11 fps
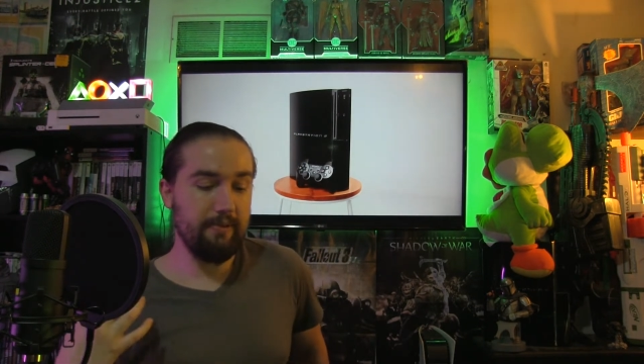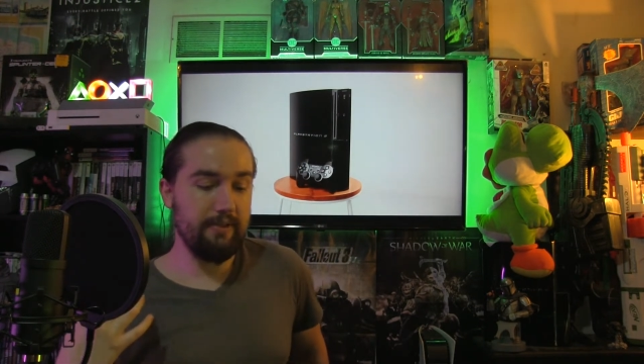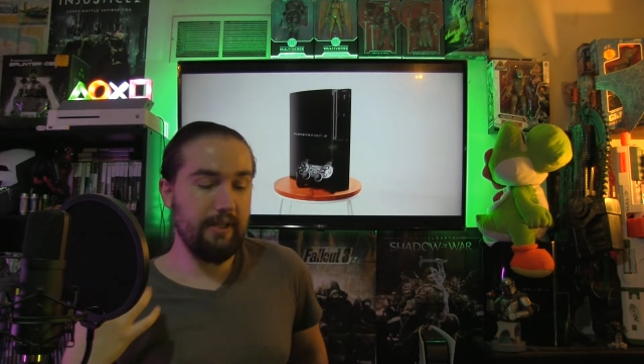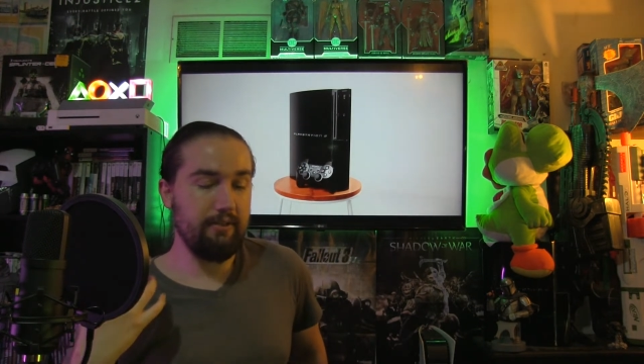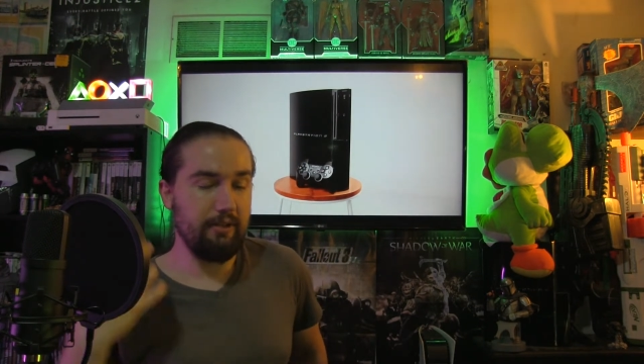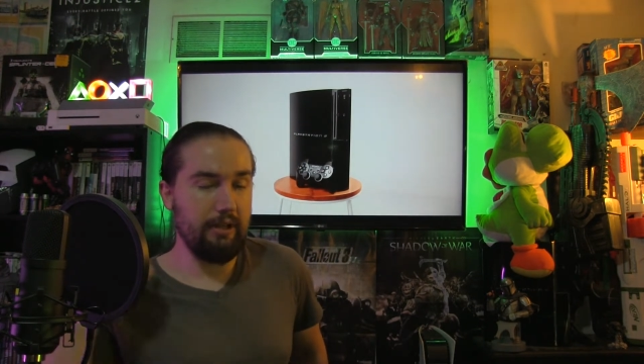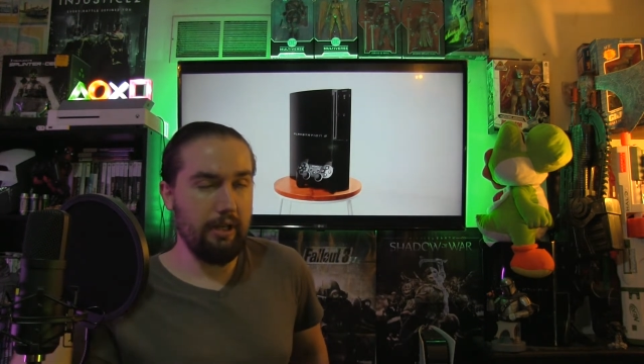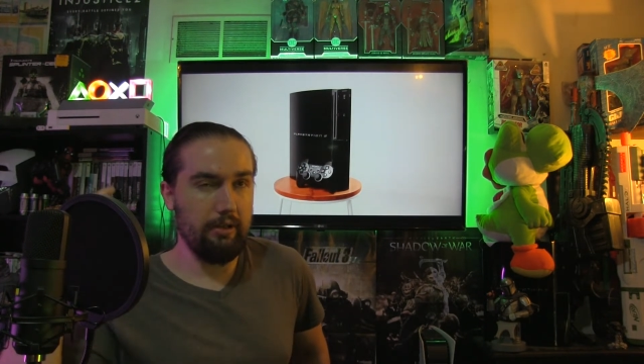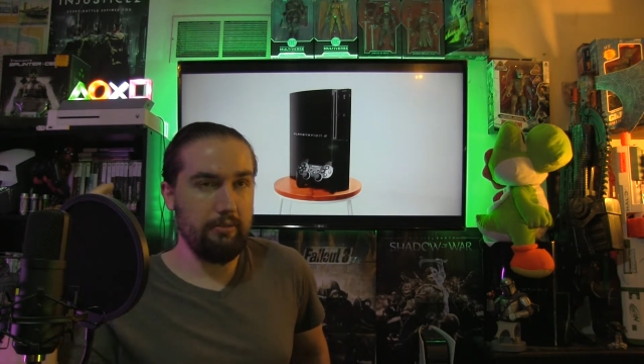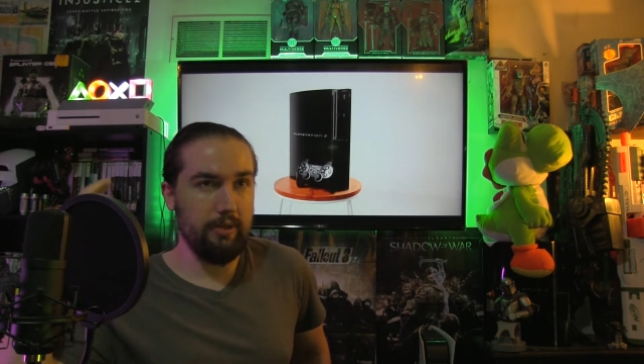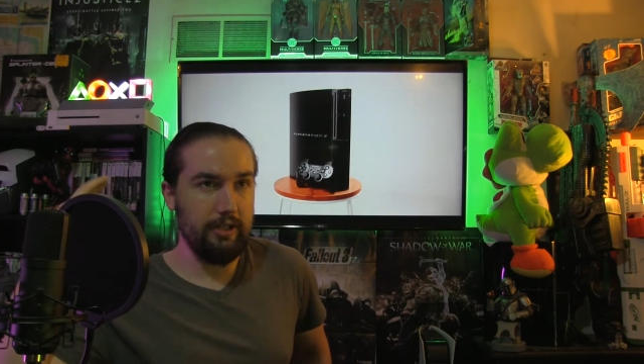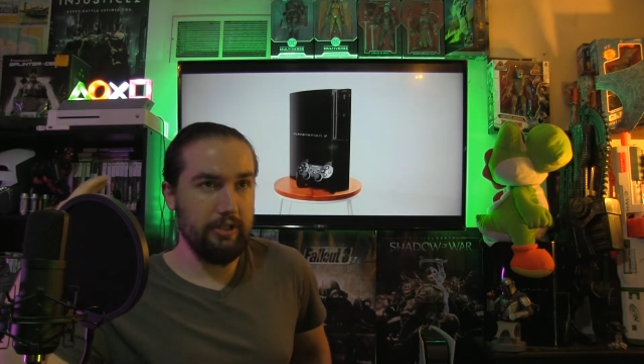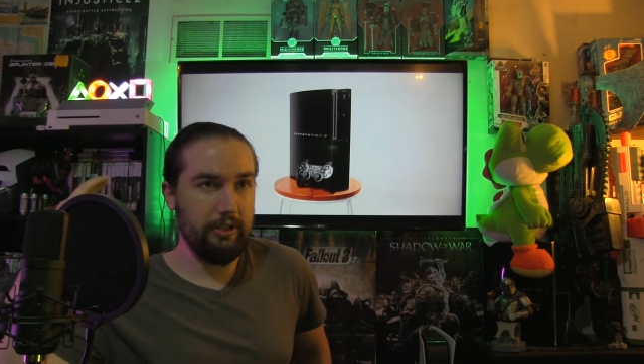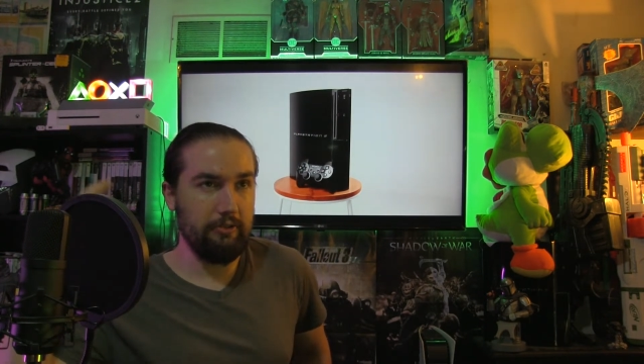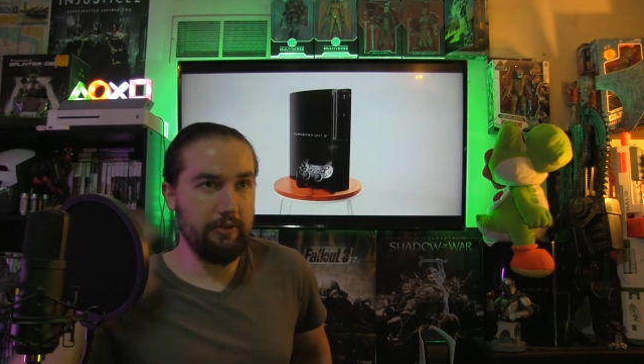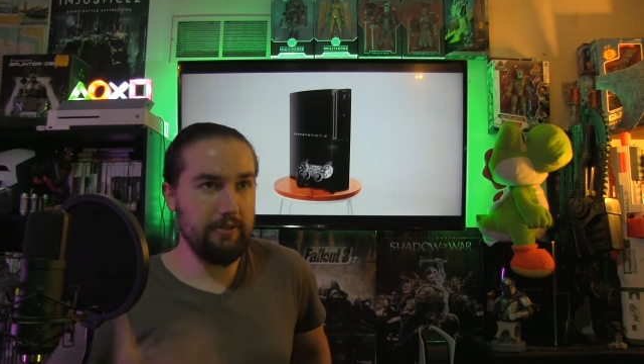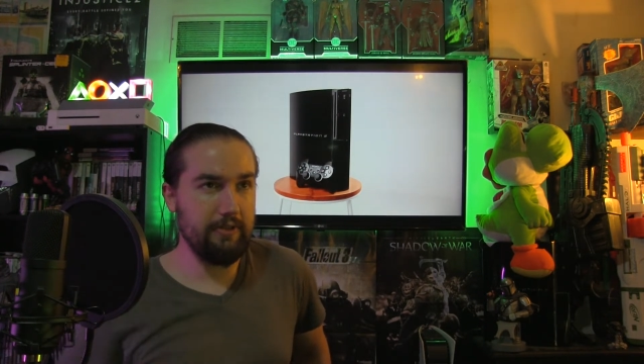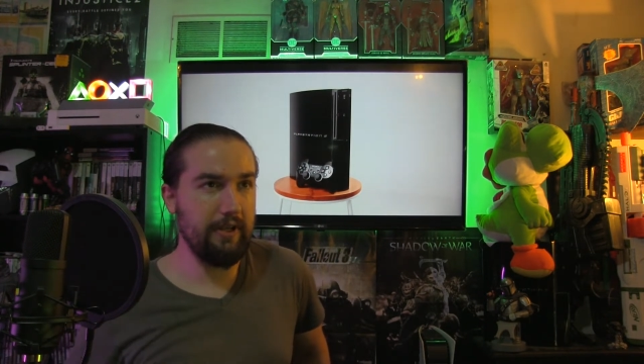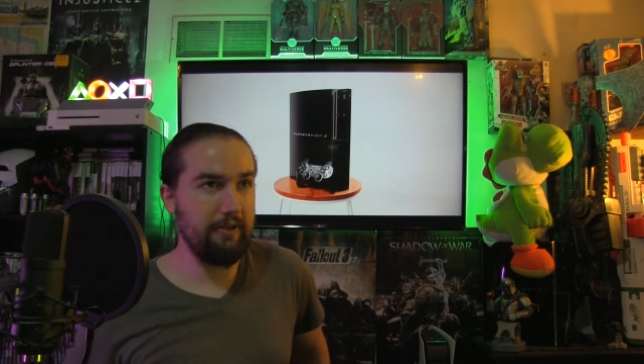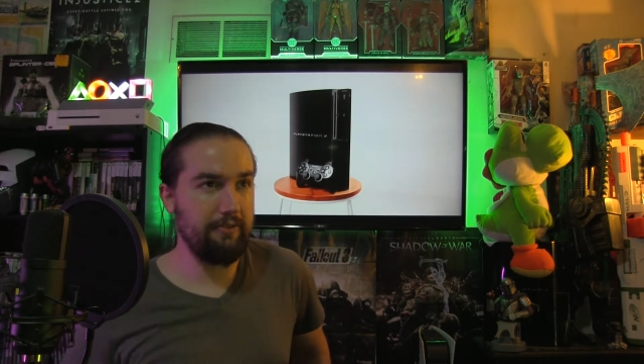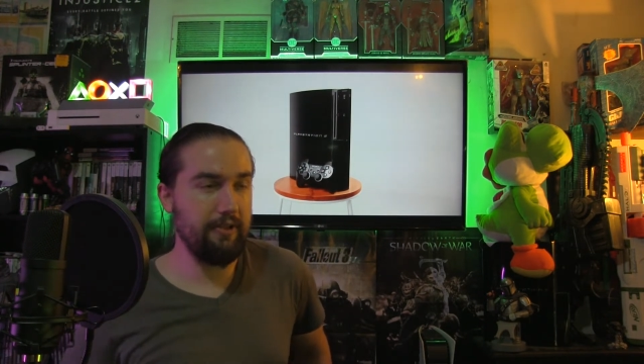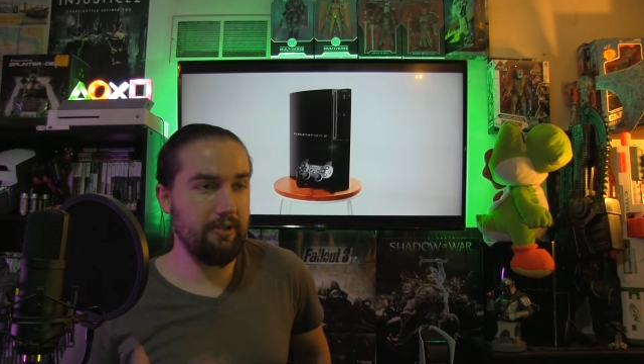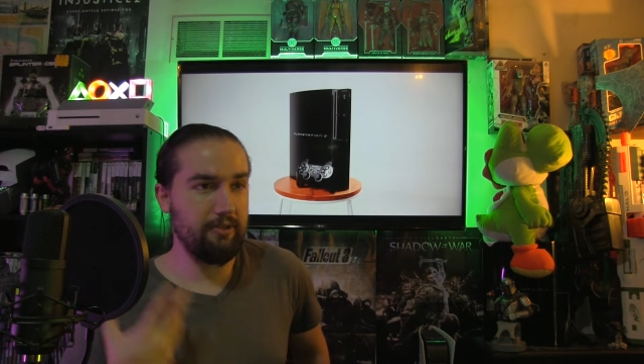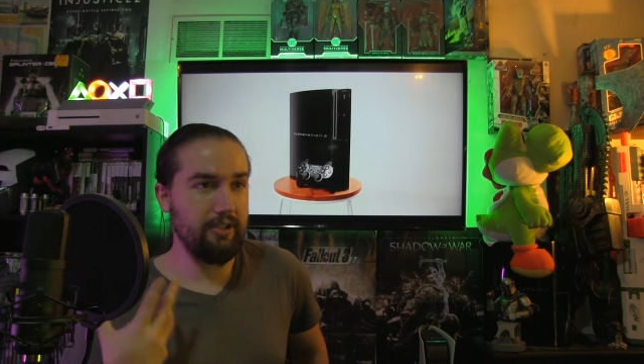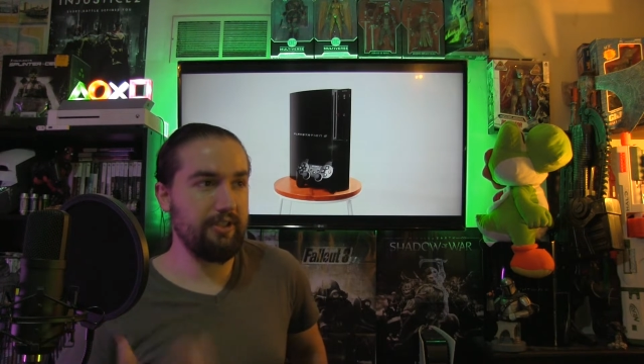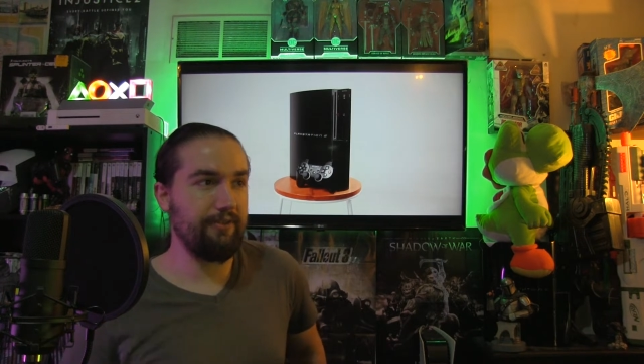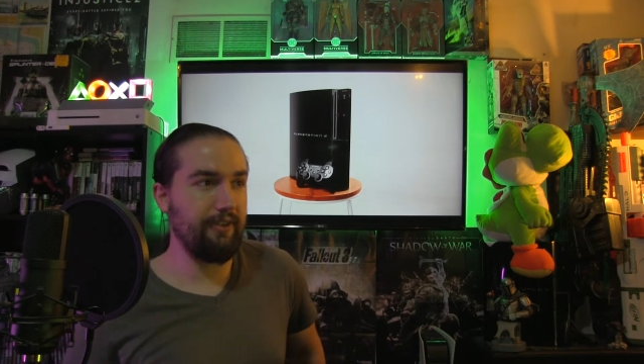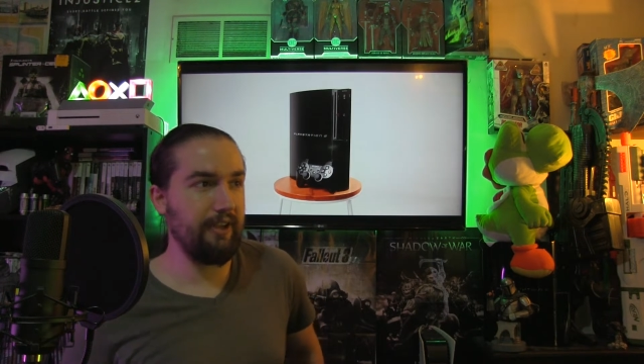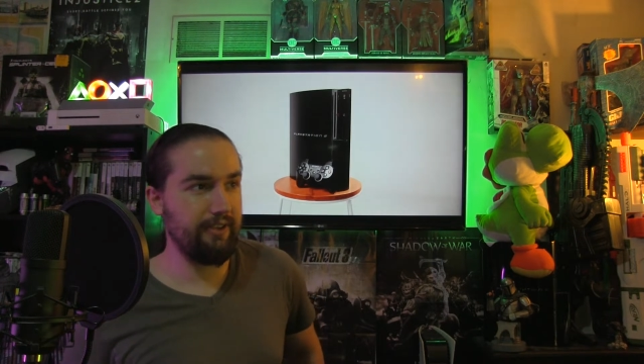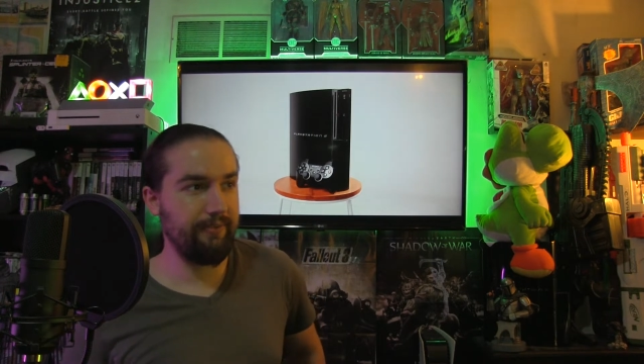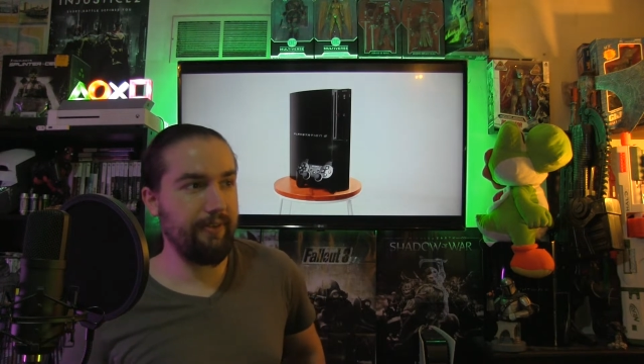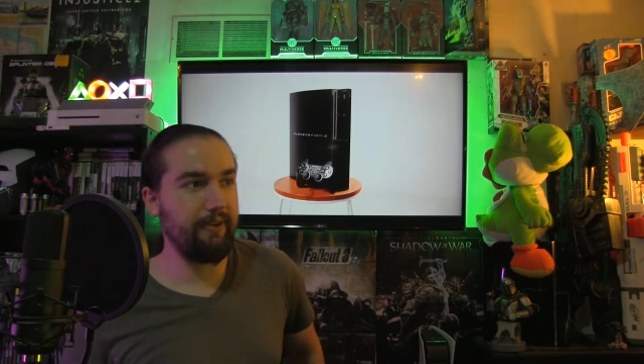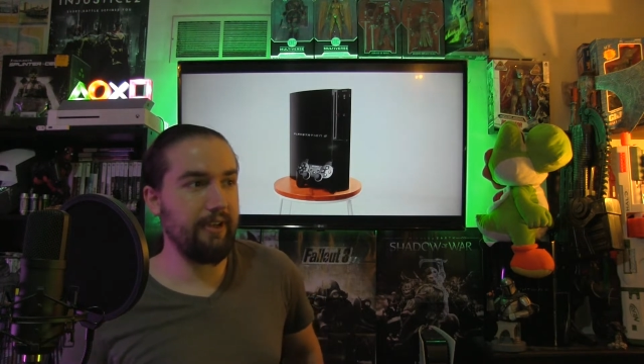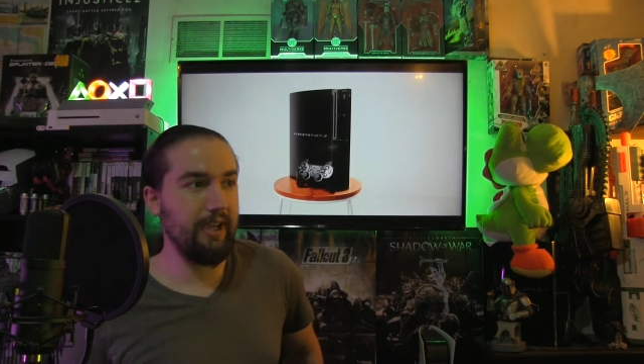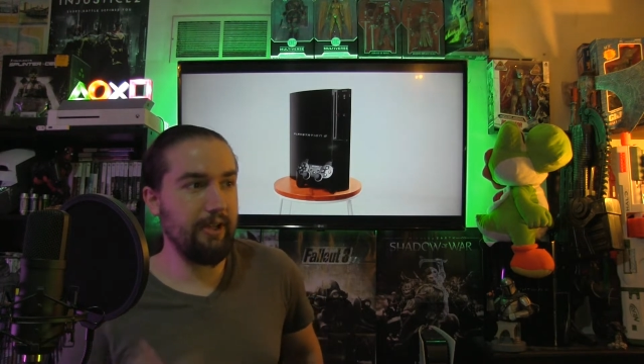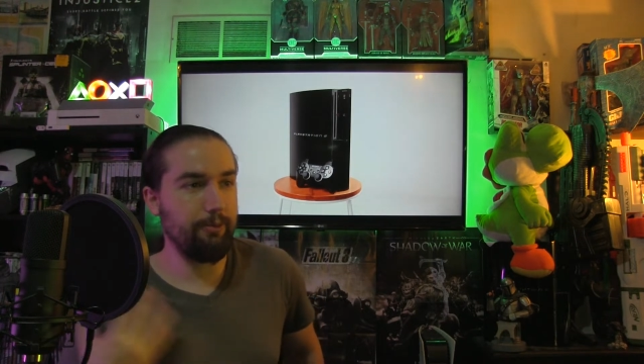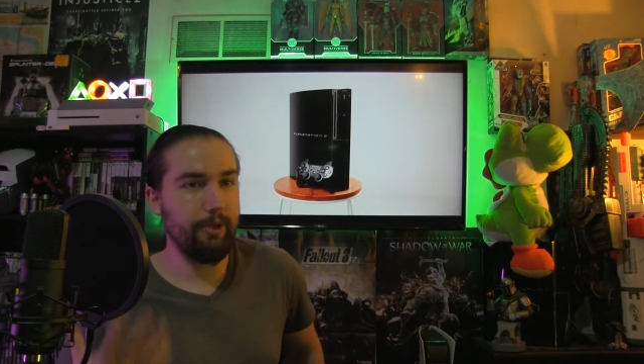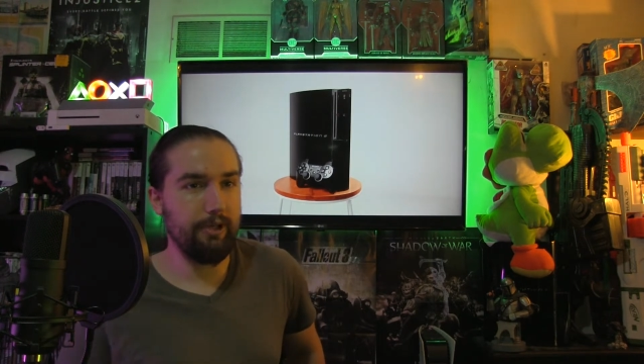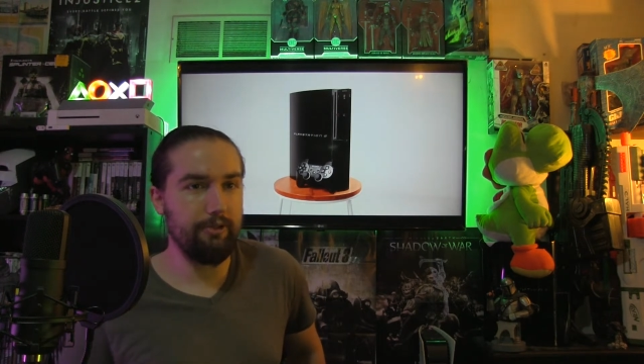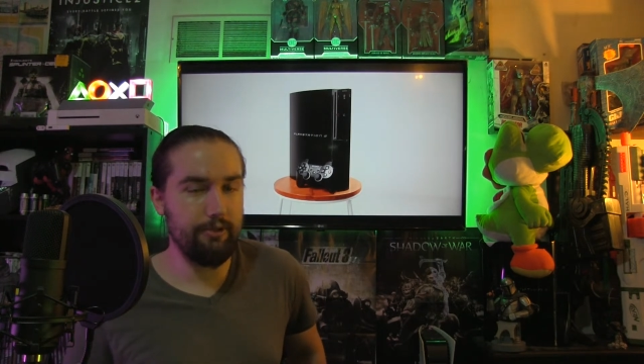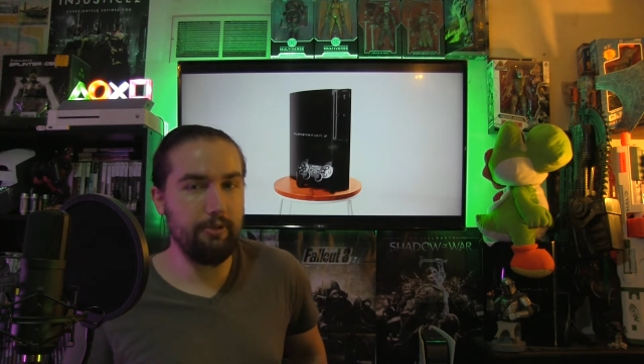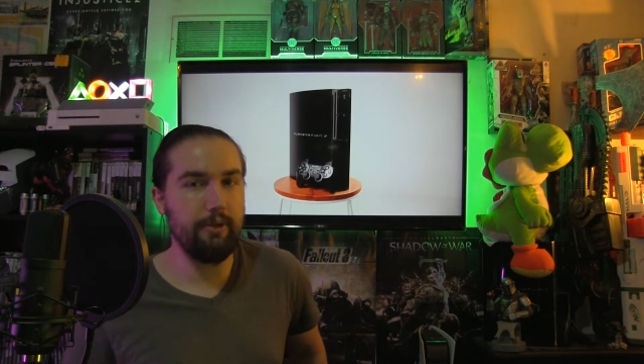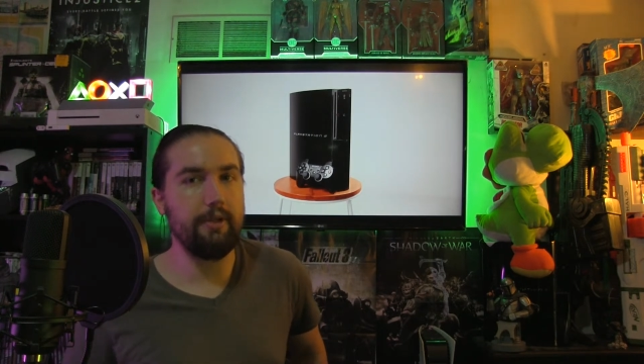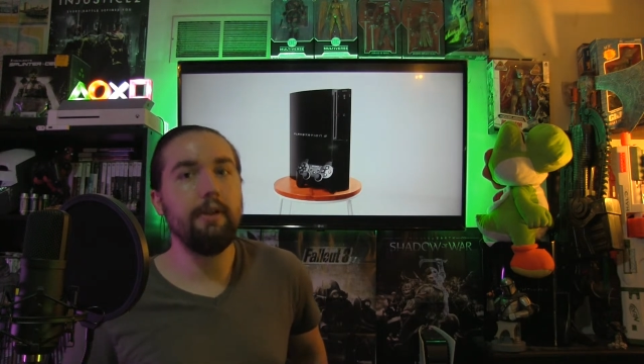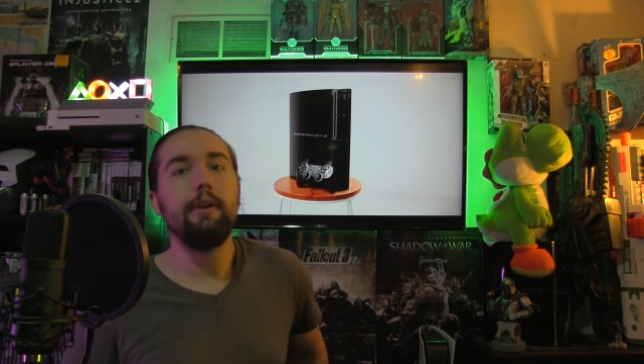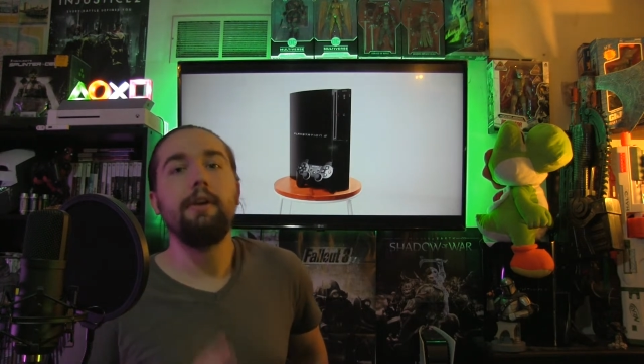It's like, look, I don't want to sit through this entire video just to find out at the very end what you're doing.